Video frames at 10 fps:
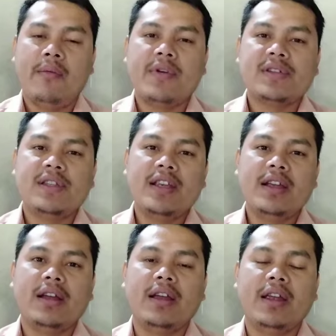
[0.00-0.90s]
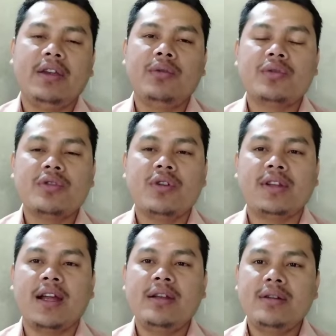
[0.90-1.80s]
First thing you should know
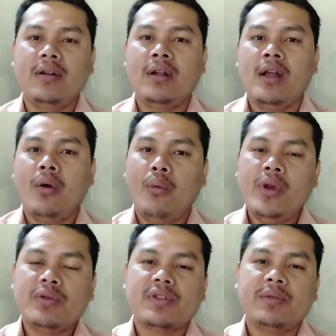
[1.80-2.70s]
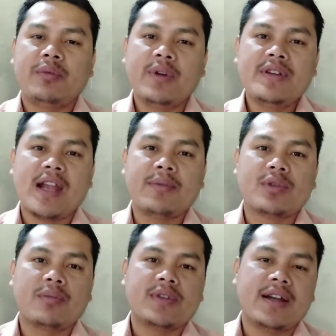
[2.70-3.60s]
that we use different
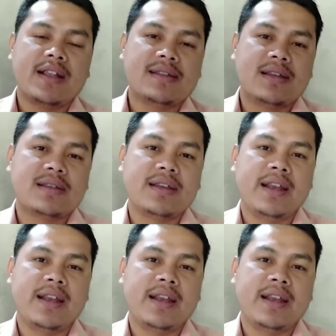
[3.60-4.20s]
types of sentences